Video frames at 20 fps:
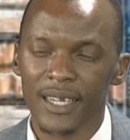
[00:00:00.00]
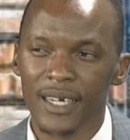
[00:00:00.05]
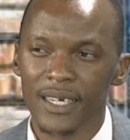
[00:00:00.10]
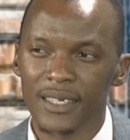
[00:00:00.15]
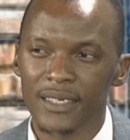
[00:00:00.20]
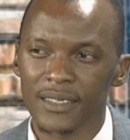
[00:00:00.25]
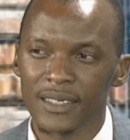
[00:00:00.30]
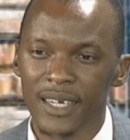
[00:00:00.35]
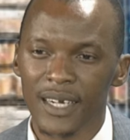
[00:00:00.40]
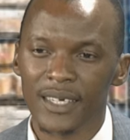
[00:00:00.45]

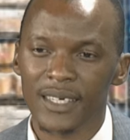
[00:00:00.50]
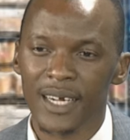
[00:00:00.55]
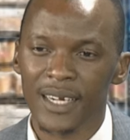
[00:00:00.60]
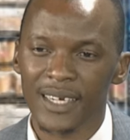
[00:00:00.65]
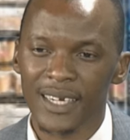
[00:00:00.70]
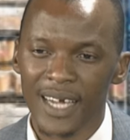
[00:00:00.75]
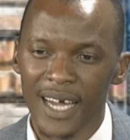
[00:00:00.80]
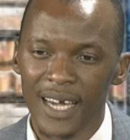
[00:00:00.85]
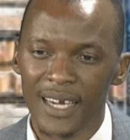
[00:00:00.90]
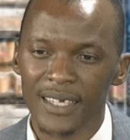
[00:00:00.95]

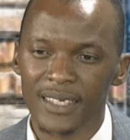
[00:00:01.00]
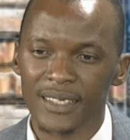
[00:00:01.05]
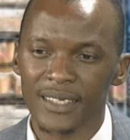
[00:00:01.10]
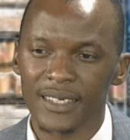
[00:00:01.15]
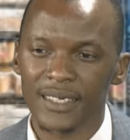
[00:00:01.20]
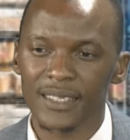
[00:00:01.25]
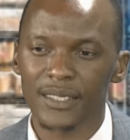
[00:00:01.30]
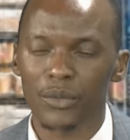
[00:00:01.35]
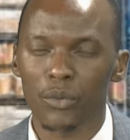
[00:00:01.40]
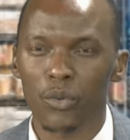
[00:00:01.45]
structured currency
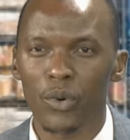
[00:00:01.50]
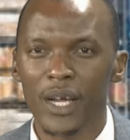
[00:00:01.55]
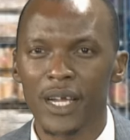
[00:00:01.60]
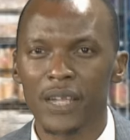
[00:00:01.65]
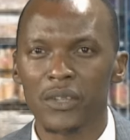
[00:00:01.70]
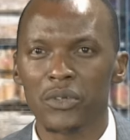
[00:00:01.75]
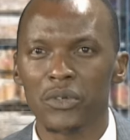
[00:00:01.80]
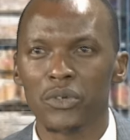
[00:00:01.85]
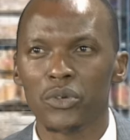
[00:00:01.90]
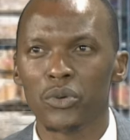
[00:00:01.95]
is
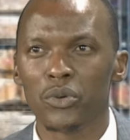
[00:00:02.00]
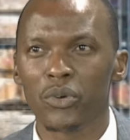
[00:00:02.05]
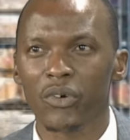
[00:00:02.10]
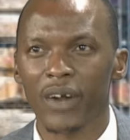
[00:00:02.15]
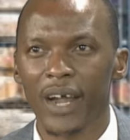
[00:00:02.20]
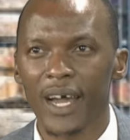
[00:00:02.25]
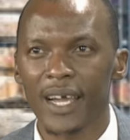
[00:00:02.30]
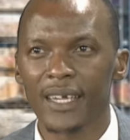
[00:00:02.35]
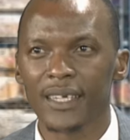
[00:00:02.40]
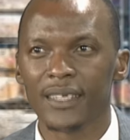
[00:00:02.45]
when you
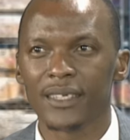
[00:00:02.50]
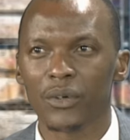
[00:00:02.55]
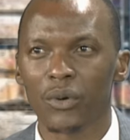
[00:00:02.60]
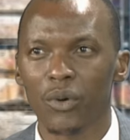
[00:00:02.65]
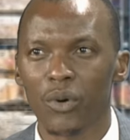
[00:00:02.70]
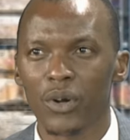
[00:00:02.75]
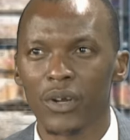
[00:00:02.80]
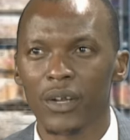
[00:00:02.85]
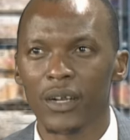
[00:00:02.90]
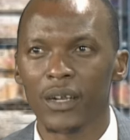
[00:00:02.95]
ride
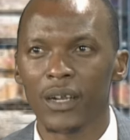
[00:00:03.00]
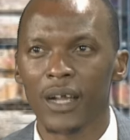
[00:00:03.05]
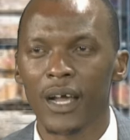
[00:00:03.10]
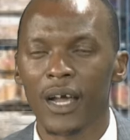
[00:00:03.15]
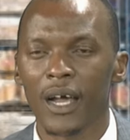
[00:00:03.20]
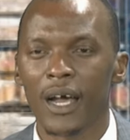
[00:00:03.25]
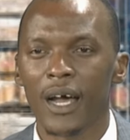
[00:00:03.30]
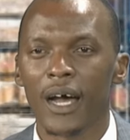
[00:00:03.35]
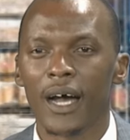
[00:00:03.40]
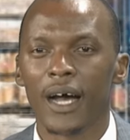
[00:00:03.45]
on
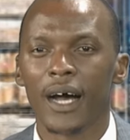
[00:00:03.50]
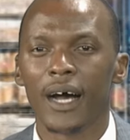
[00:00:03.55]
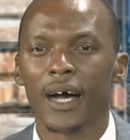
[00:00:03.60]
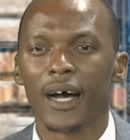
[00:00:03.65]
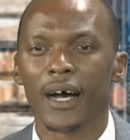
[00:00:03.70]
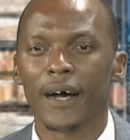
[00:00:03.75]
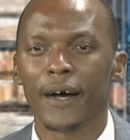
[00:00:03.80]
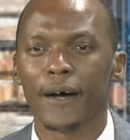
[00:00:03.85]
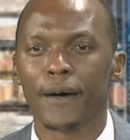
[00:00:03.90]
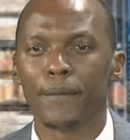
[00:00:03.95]

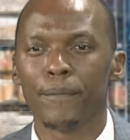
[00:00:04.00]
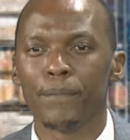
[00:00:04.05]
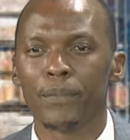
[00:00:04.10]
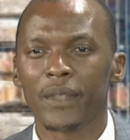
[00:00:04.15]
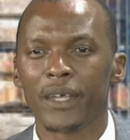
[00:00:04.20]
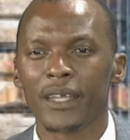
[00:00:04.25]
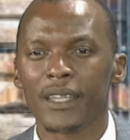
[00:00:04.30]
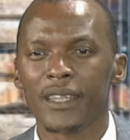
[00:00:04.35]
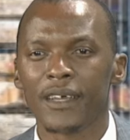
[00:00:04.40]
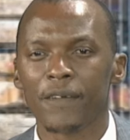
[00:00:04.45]

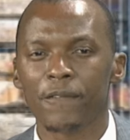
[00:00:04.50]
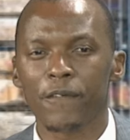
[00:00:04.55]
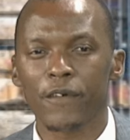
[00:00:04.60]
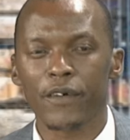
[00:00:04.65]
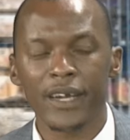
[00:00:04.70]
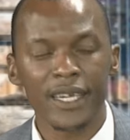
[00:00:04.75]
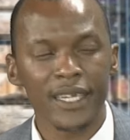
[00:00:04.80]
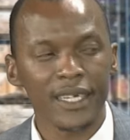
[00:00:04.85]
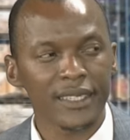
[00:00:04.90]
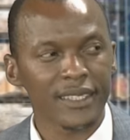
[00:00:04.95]
the
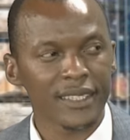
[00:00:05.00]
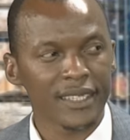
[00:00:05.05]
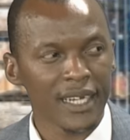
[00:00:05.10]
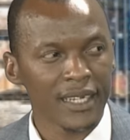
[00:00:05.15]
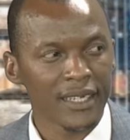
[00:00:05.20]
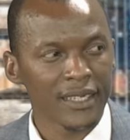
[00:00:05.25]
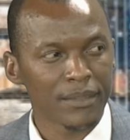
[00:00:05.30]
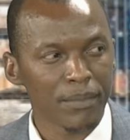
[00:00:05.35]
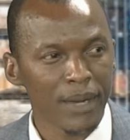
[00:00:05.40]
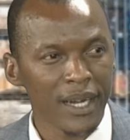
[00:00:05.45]
foreign
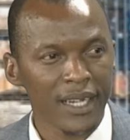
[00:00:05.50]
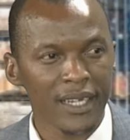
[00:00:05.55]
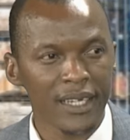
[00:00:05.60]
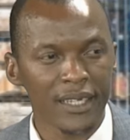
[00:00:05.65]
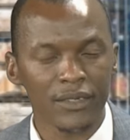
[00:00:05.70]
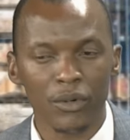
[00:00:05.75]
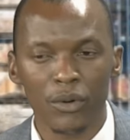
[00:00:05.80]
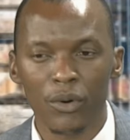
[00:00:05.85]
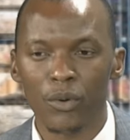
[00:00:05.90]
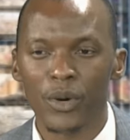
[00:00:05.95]
exchange
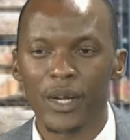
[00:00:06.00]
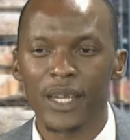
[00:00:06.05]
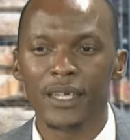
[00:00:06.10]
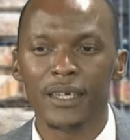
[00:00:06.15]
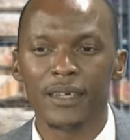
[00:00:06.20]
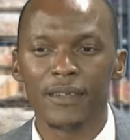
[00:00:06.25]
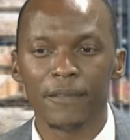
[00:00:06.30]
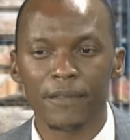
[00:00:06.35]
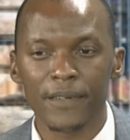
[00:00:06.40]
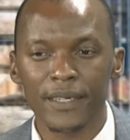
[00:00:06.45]
market, or
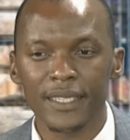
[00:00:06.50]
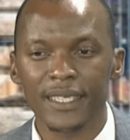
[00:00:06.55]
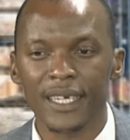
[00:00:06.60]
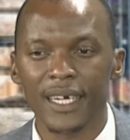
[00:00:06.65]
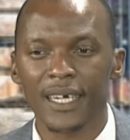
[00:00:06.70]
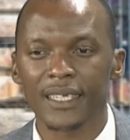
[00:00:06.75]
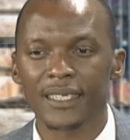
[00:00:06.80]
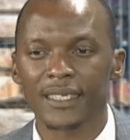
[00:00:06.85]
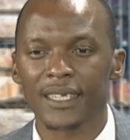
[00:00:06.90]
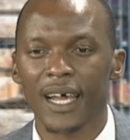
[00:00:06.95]
when
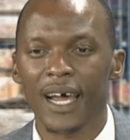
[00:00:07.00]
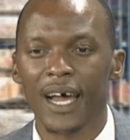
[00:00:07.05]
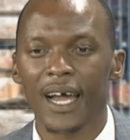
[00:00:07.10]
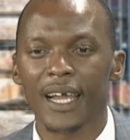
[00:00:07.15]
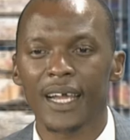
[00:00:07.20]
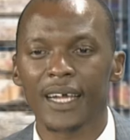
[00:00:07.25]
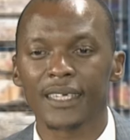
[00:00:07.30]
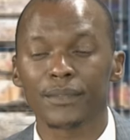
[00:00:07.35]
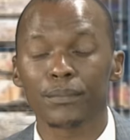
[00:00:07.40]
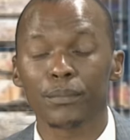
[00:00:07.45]
investors are
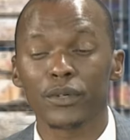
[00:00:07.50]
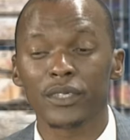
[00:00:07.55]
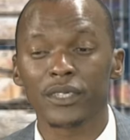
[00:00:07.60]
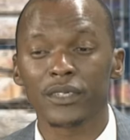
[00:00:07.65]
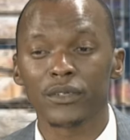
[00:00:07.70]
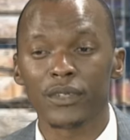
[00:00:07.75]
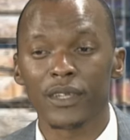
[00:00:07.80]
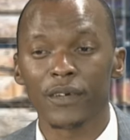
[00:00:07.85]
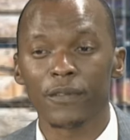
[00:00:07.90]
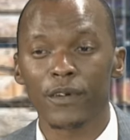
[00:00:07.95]

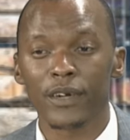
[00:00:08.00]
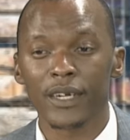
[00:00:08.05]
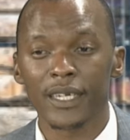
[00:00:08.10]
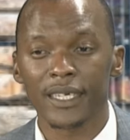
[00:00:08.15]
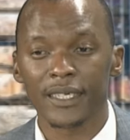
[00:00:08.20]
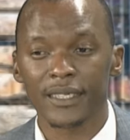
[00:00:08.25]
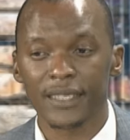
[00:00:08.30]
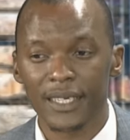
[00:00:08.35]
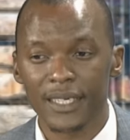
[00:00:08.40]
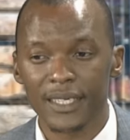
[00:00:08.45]
exposed to the
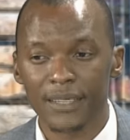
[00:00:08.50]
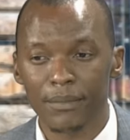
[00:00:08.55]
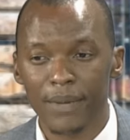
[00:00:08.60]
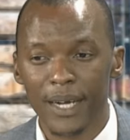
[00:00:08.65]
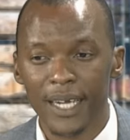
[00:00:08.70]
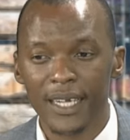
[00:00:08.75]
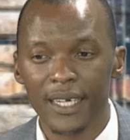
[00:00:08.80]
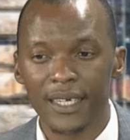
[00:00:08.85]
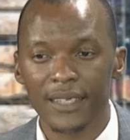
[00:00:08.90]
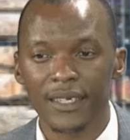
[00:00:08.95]
foreign exchange
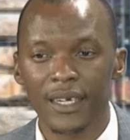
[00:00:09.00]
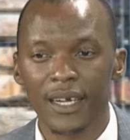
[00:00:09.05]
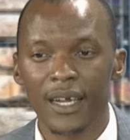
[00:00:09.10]
market,